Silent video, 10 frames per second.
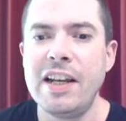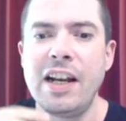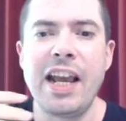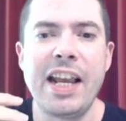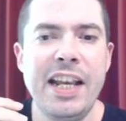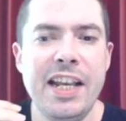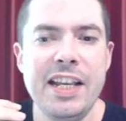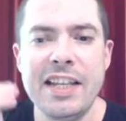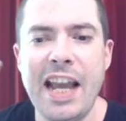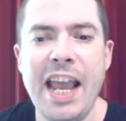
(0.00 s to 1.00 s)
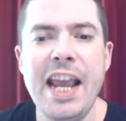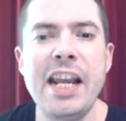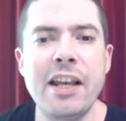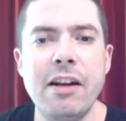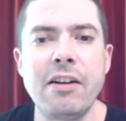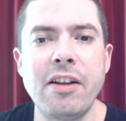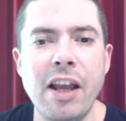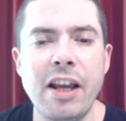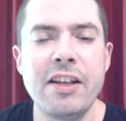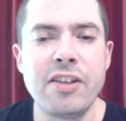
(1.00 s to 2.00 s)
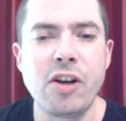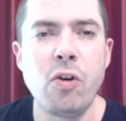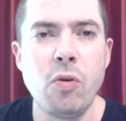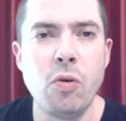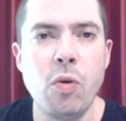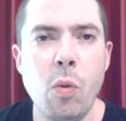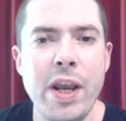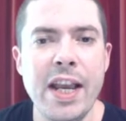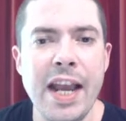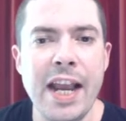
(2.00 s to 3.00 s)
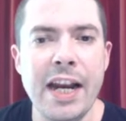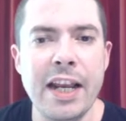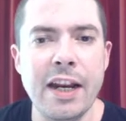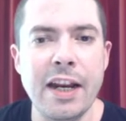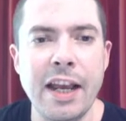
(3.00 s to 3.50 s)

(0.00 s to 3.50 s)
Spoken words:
Like, he is an alien. Like, he's a cool, weird alien.